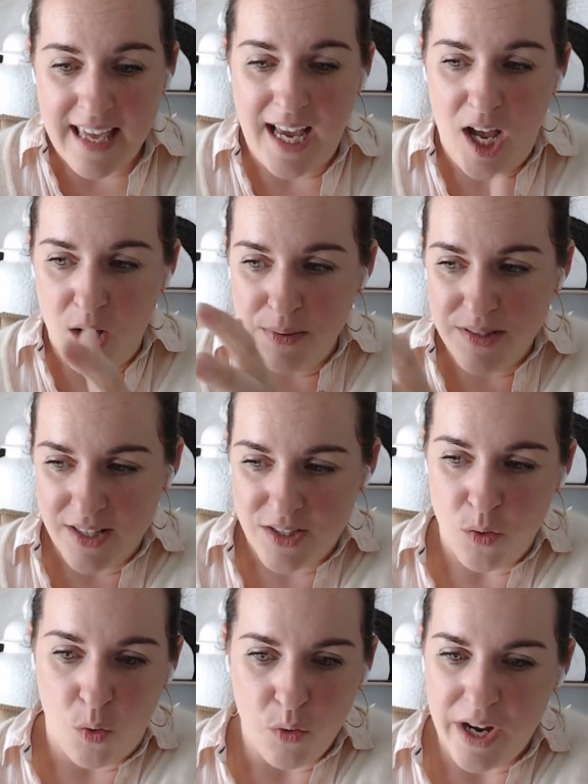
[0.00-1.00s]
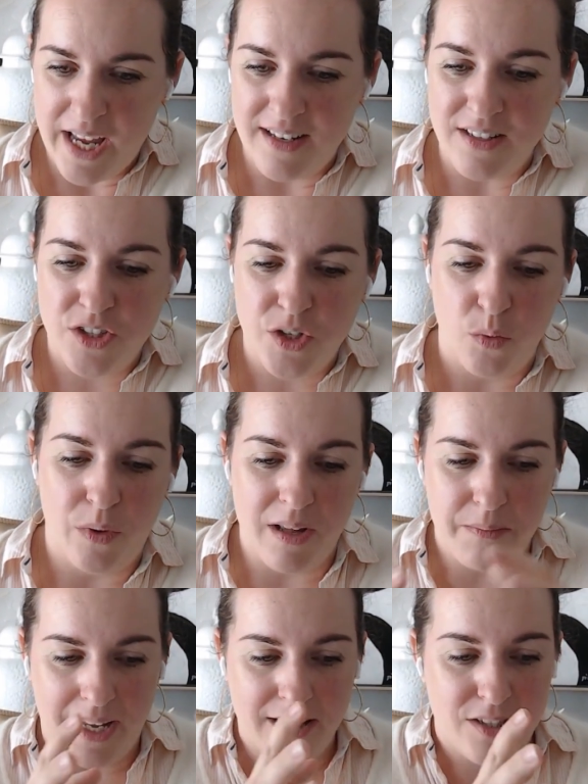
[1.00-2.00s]
helps us orient to what it
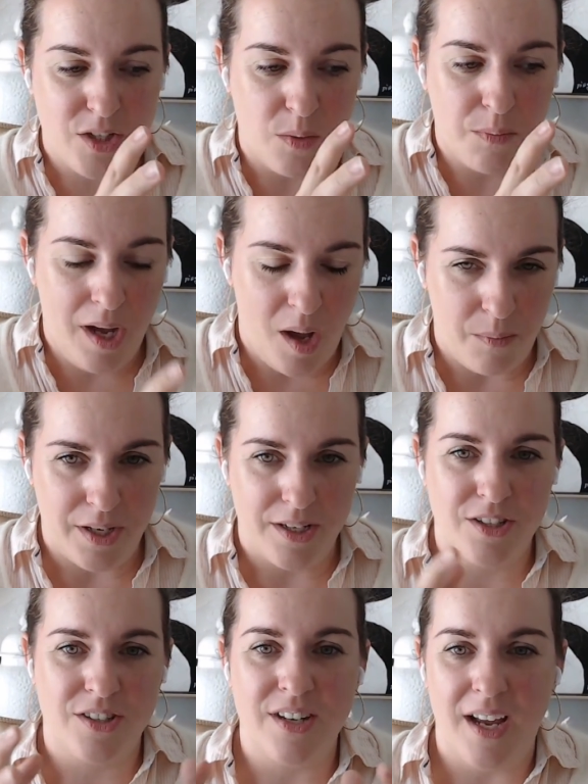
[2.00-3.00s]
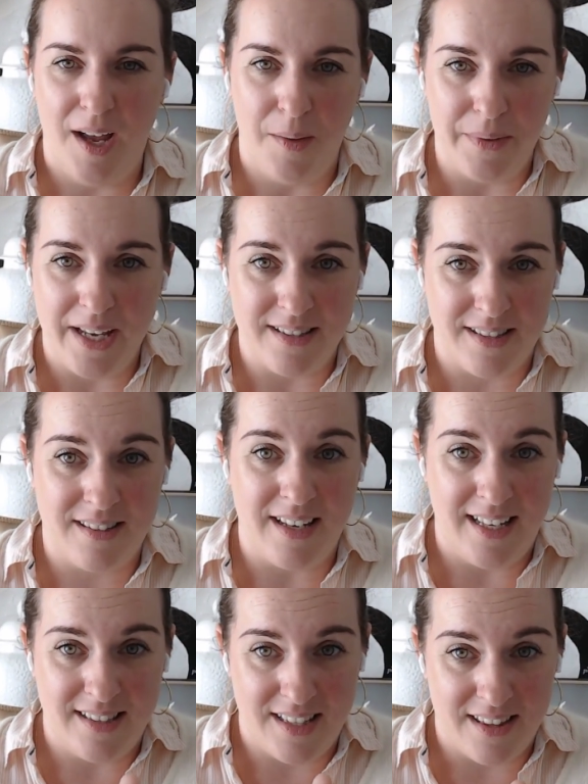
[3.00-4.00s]
means to publish is
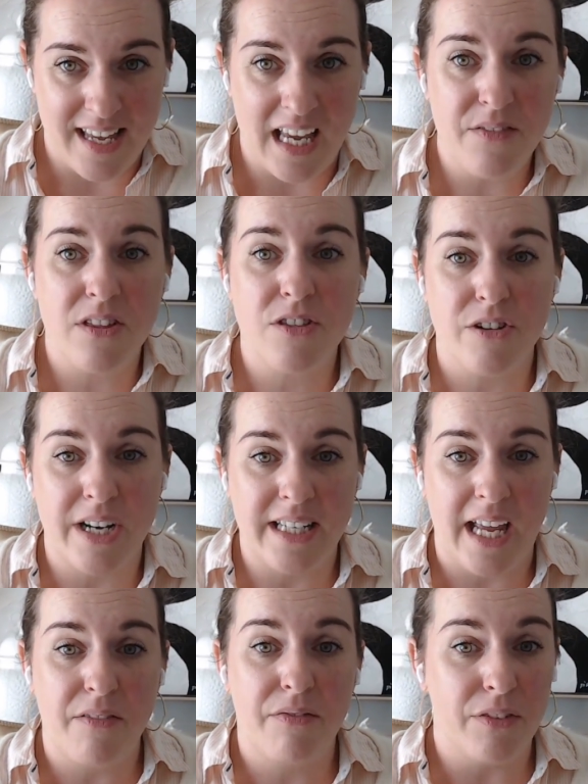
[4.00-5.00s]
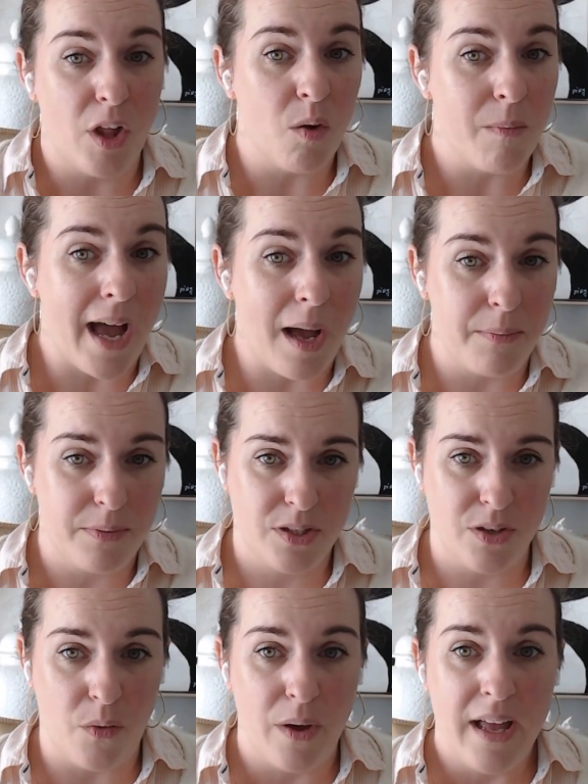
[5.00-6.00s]
to think of a 30-day flow map.
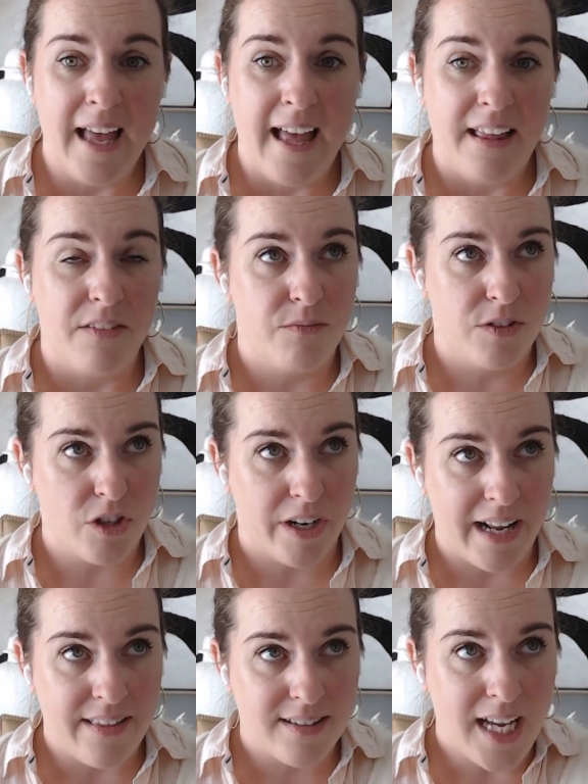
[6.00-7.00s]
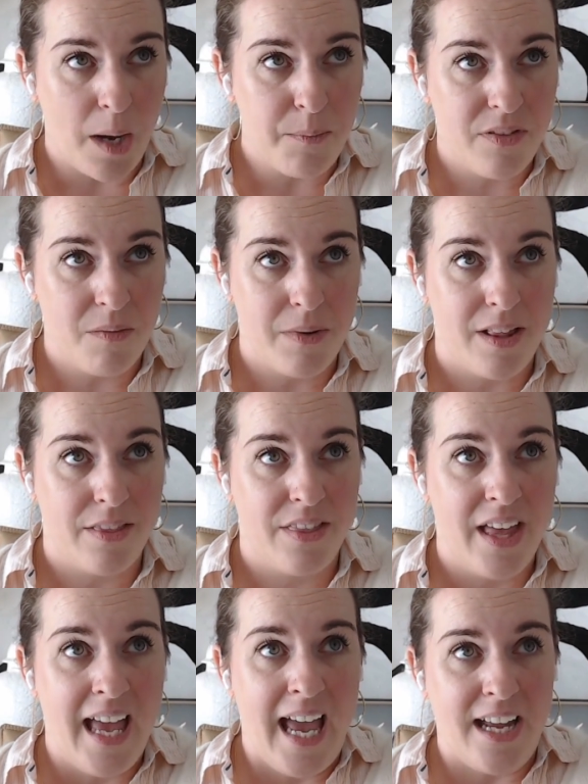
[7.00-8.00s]
So starting at the top of the month
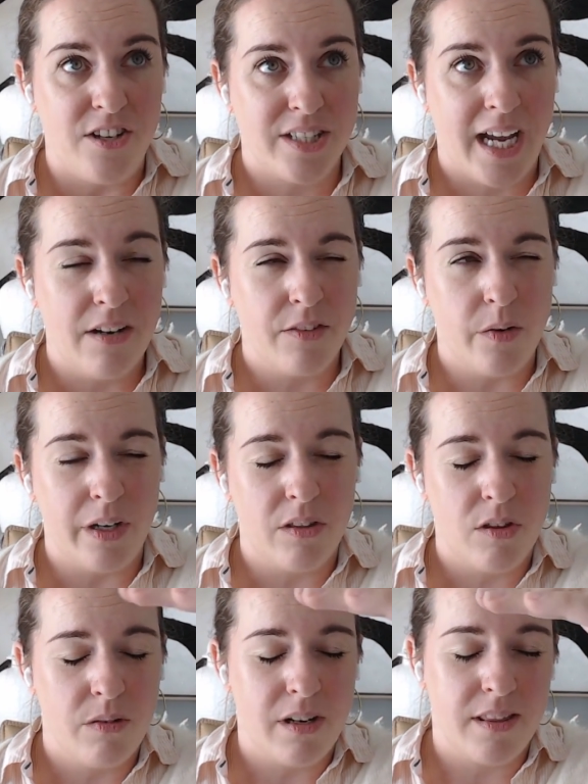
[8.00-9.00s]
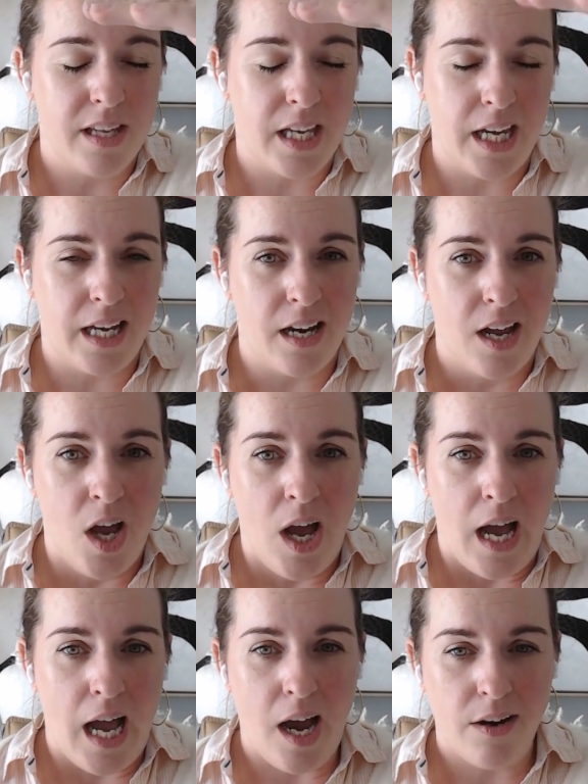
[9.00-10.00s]
and just kind of going through and thinking,
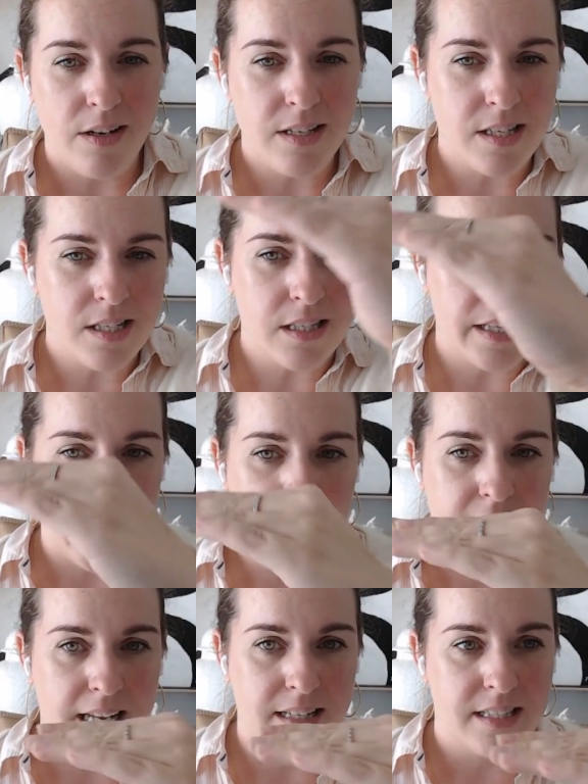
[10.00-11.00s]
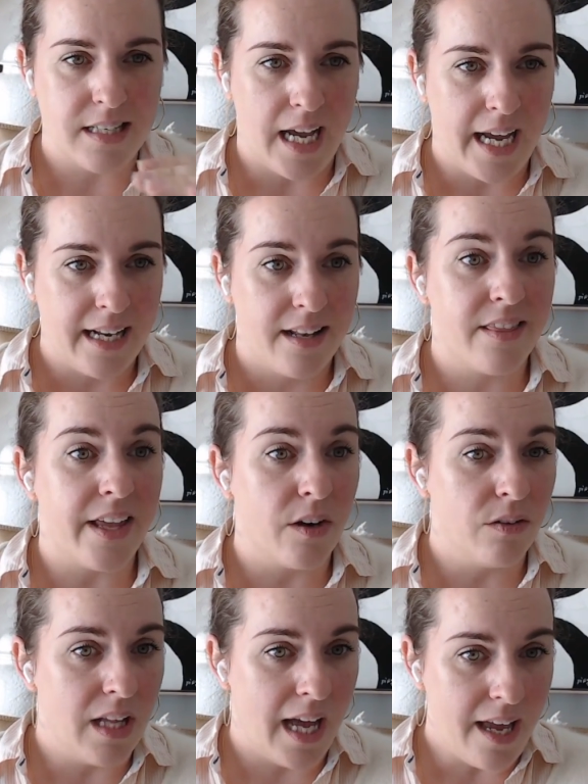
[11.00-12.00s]
how does this land inside
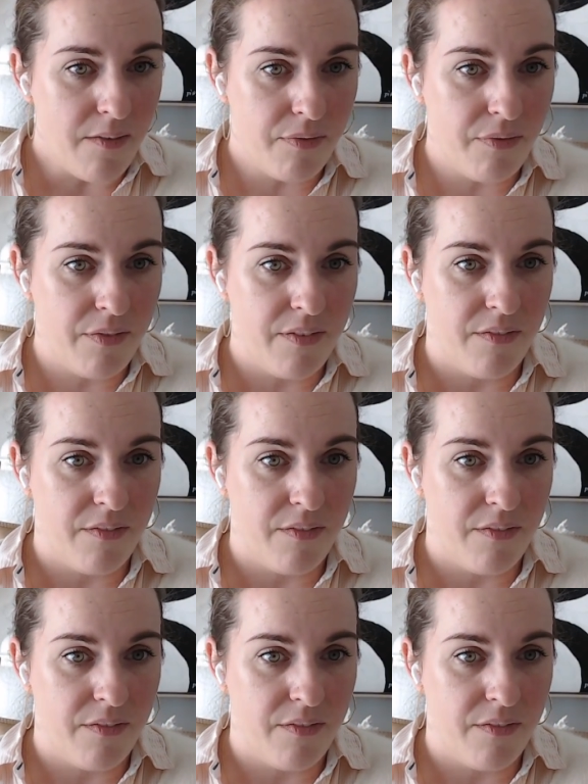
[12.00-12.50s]
their life